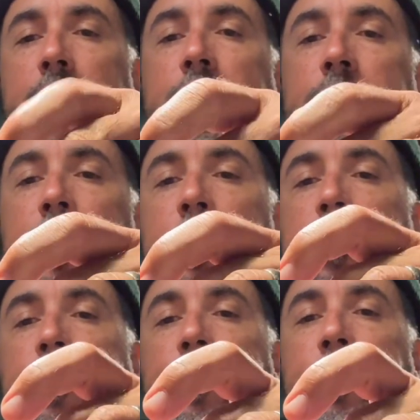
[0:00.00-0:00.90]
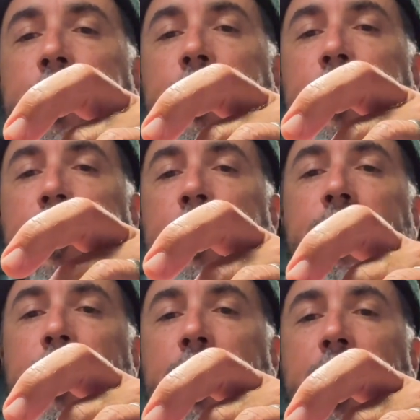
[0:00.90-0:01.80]
there's no
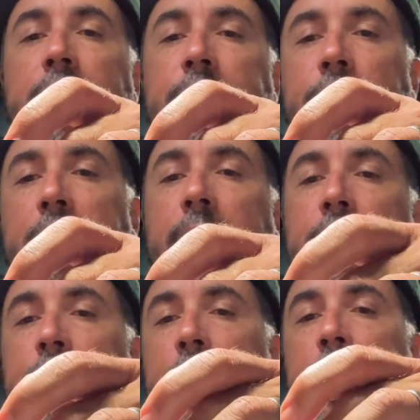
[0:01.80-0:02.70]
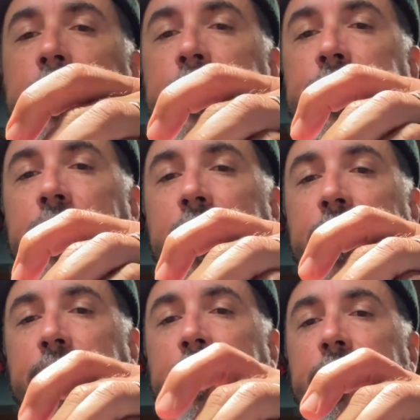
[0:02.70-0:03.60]
easy way to do it. You just
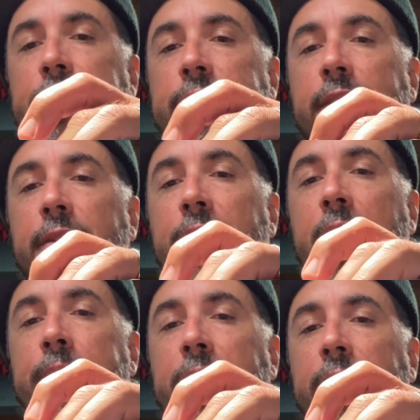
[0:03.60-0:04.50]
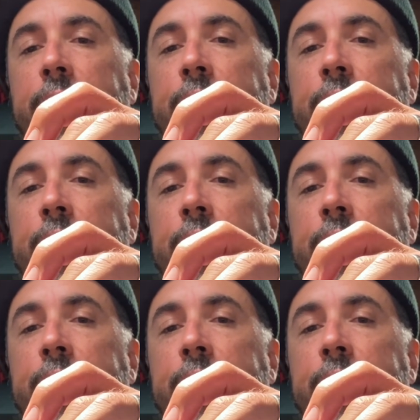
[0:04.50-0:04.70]
gotta start wrapping,